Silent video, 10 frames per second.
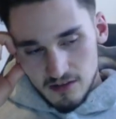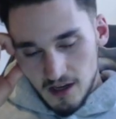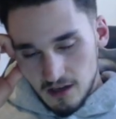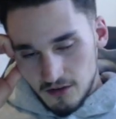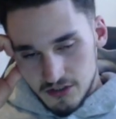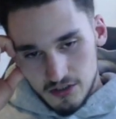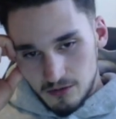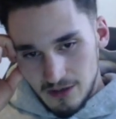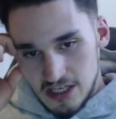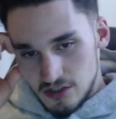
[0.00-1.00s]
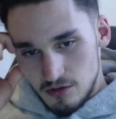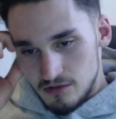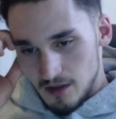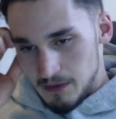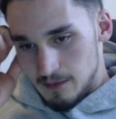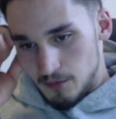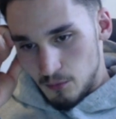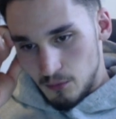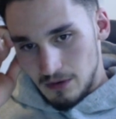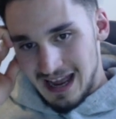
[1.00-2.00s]
psychological issues that people
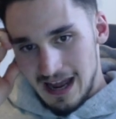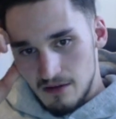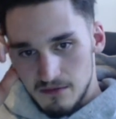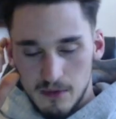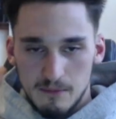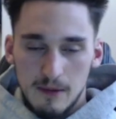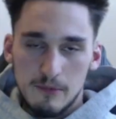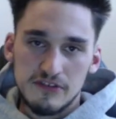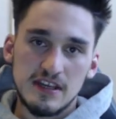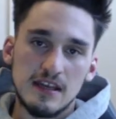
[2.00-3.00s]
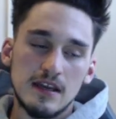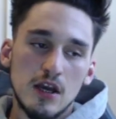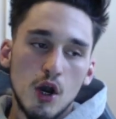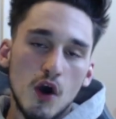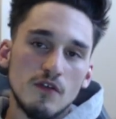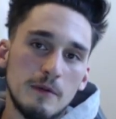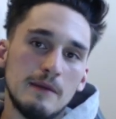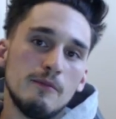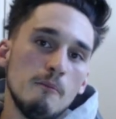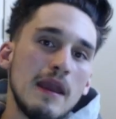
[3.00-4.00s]
will have when people see other
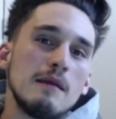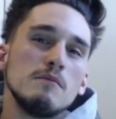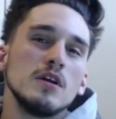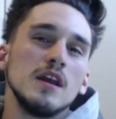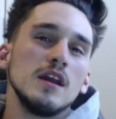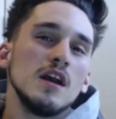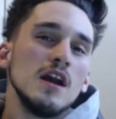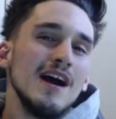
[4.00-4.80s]
people make money.